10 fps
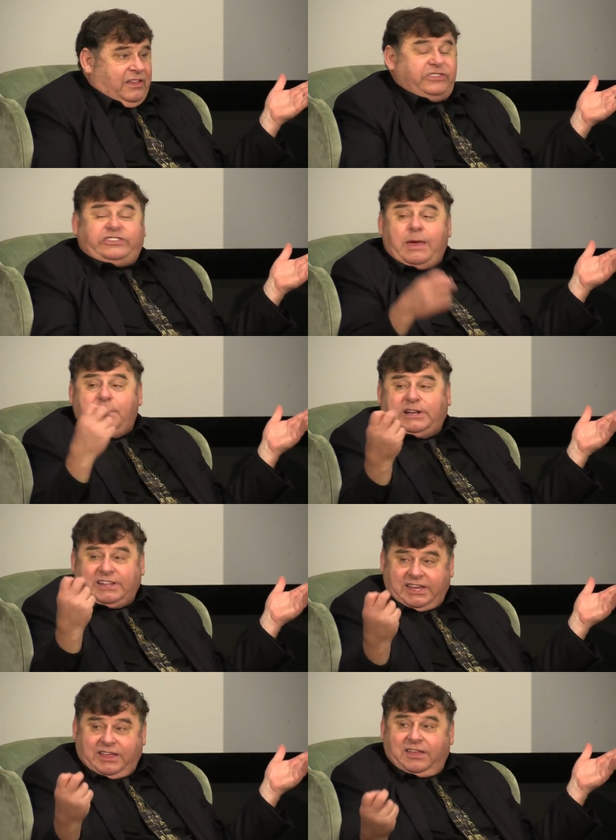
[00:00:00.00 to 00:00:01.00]

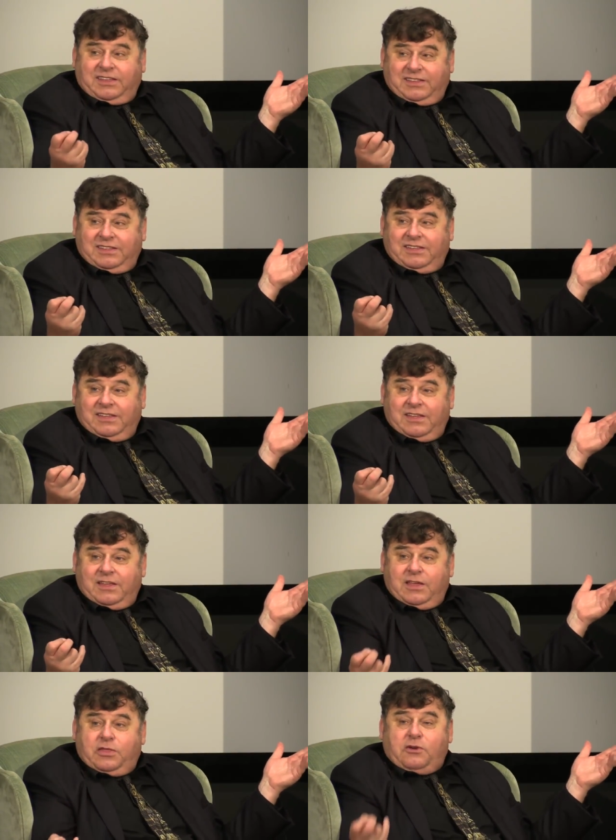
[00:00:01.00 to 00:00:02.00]
Seminally,
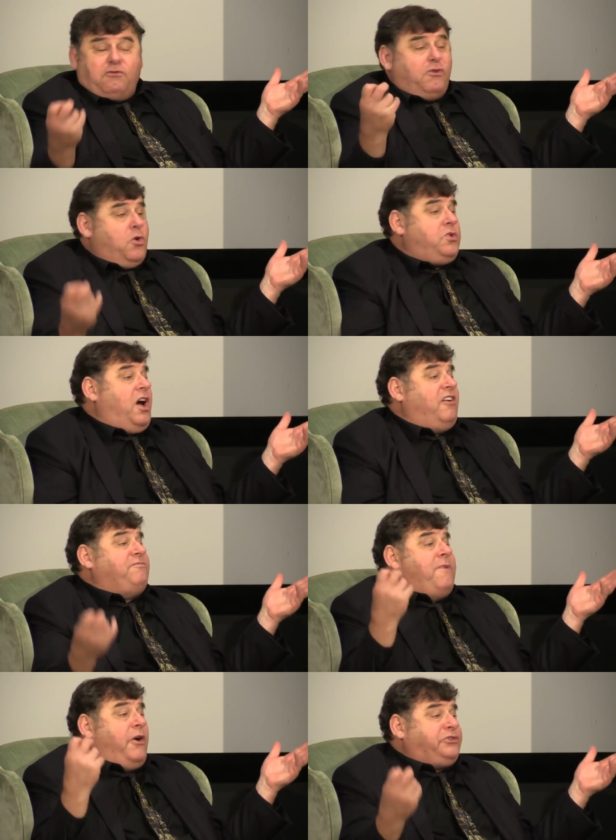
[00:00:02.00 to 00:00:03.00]
the root
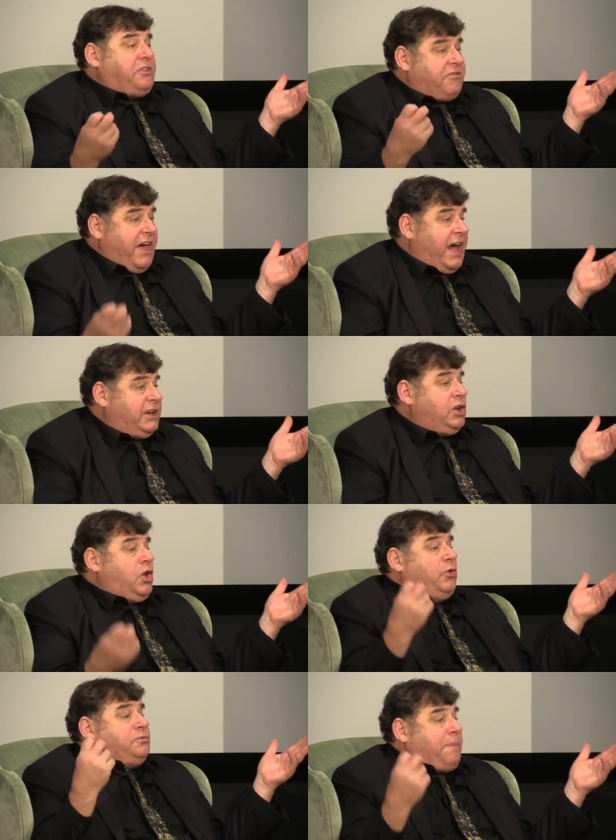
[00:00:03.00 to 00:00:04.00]
of most of that
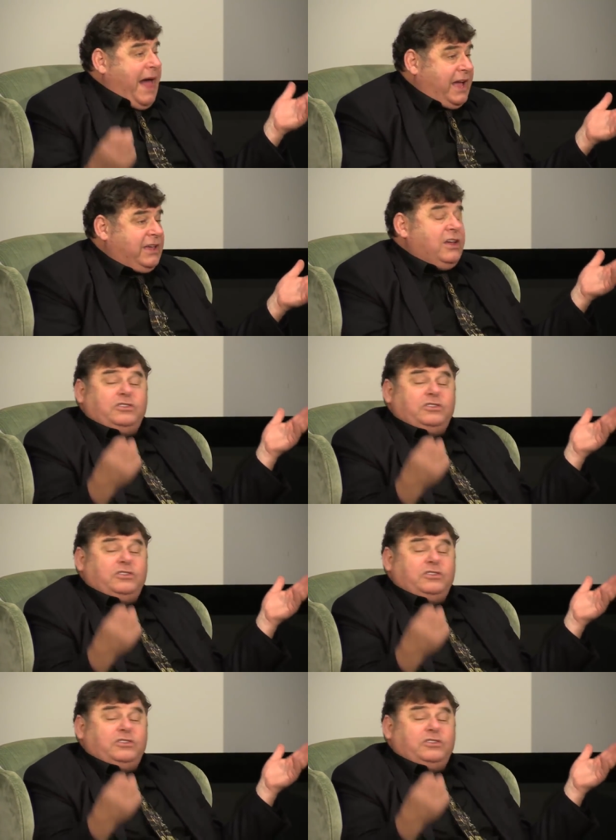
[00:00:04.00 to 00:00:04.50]
goes back